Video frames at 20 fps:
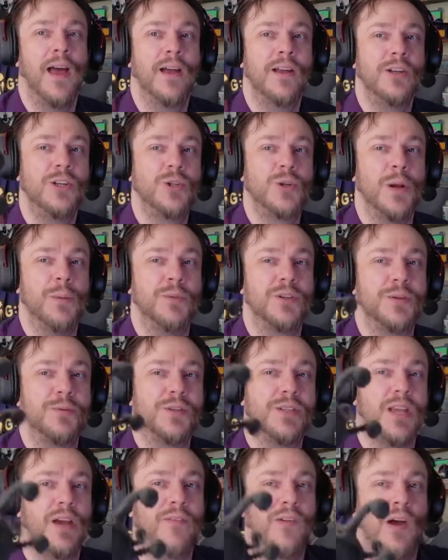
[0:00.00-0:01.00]
Trim some
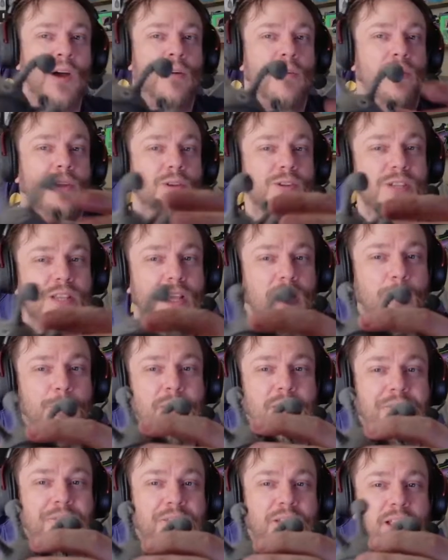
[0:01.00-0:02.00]
stuff out, use a little bit
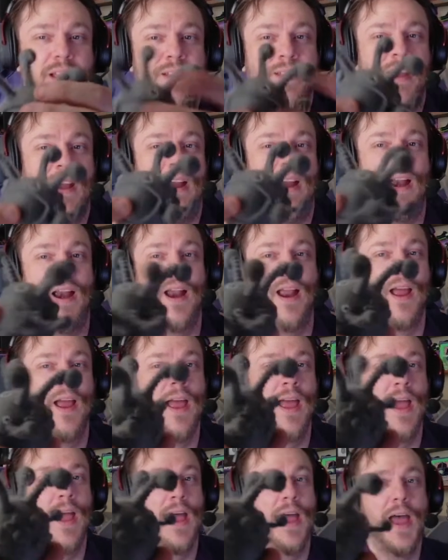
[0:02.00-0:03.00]
of fill in there.
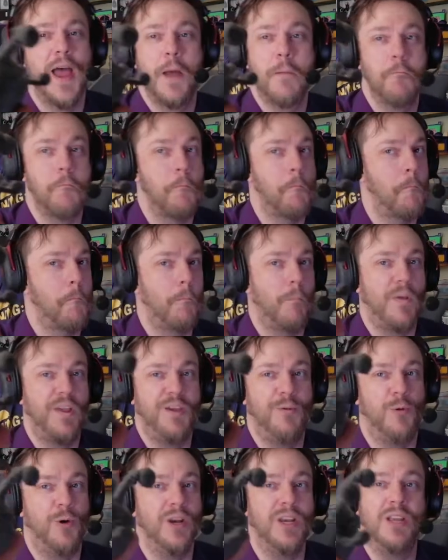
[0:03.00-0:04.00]

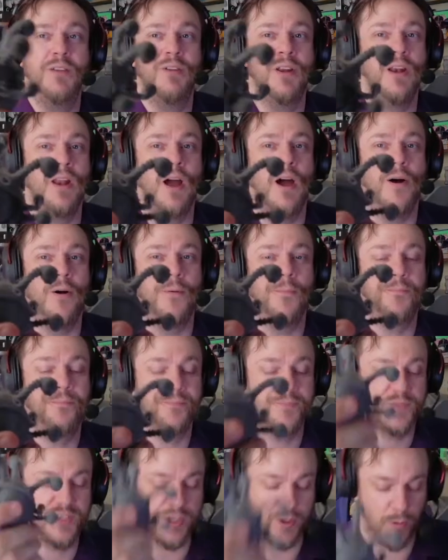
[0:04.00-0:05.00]
You wouldn't even know.
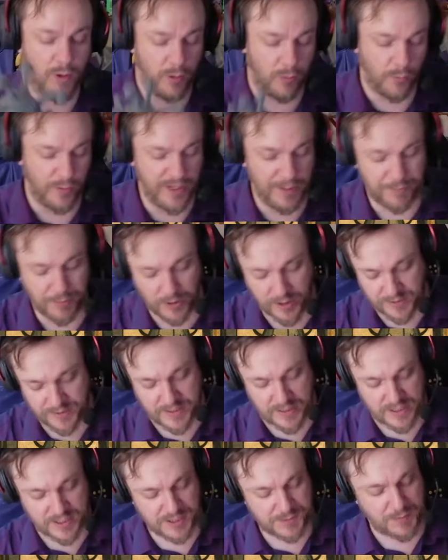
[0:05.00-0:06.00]
So we'll reprint
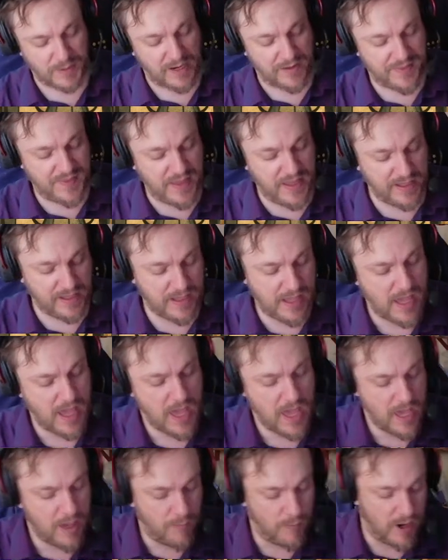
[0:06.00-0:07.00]
this, but I think
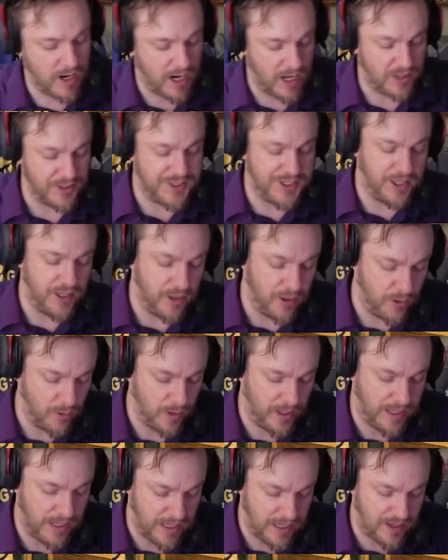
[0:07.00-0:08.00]
what I'll do
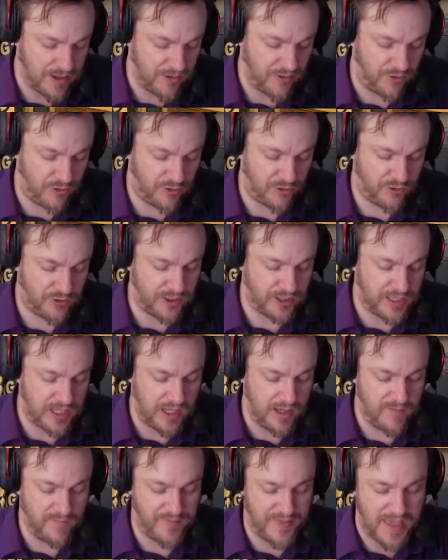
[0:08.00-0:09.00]
is to
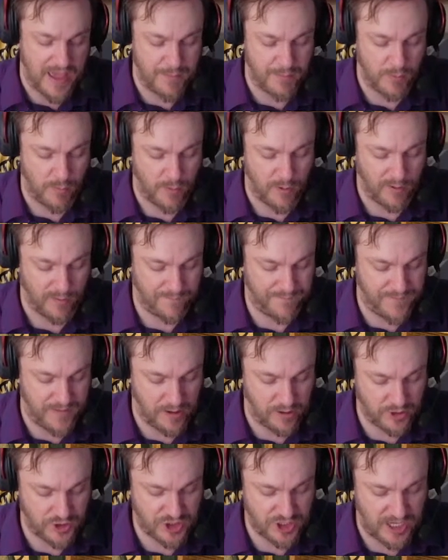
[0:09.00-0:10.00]
give them a more
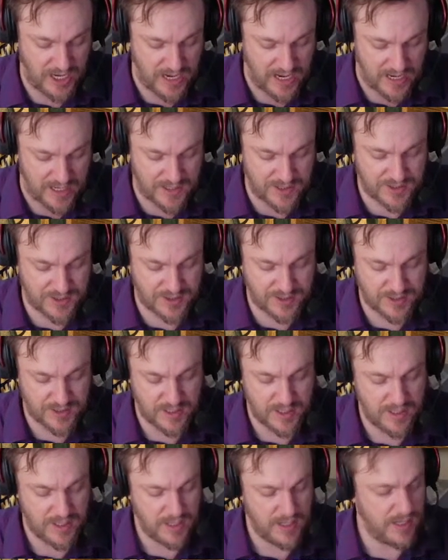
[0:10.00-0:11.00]
fair chance,
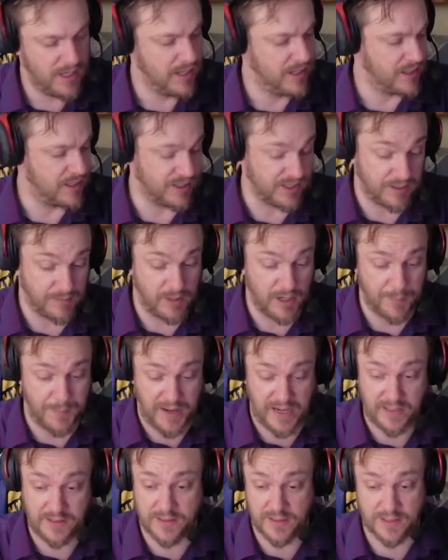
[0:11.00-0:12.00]
because I'm going to
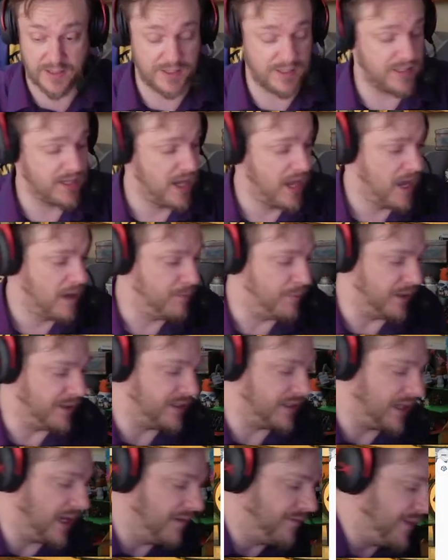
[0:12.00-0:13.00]
paint this, but to give